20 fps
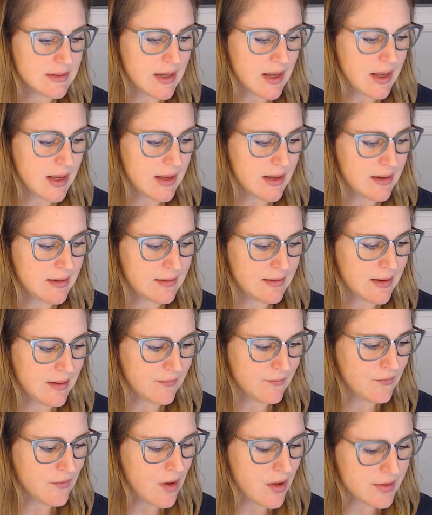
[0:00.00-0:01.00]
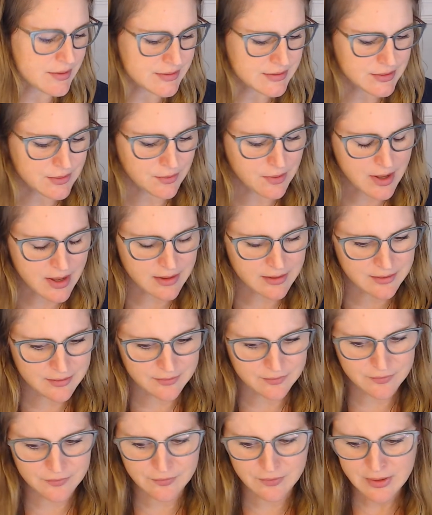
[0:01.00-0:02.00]
And I've also kind
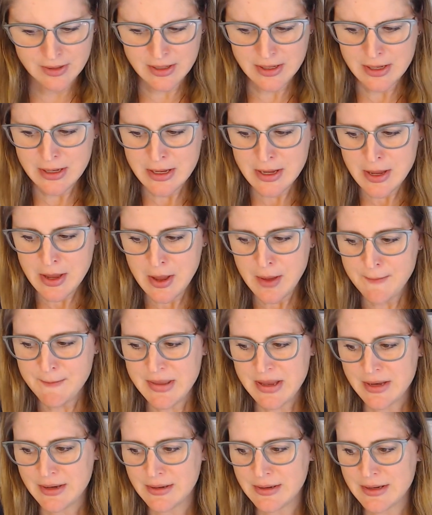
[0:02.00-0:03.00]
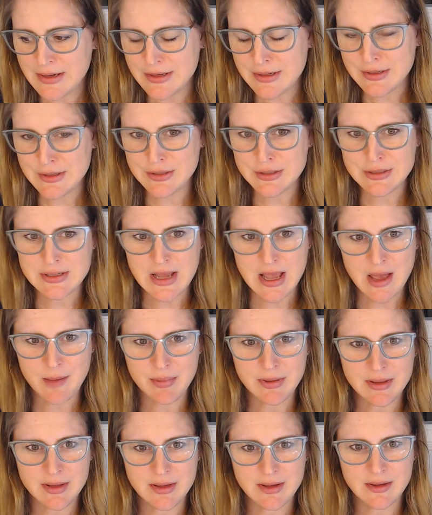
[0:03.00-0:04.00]
of been
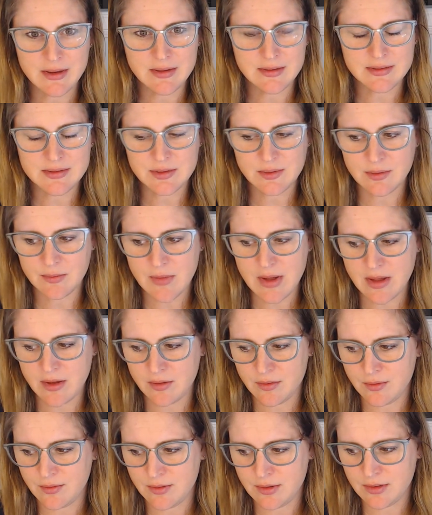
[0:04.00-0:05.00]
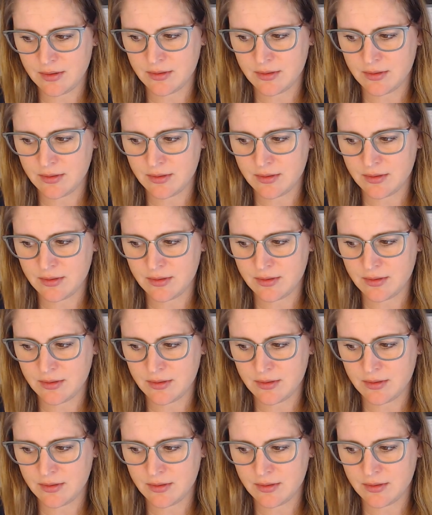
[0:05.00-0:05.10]
dabbling in doing my own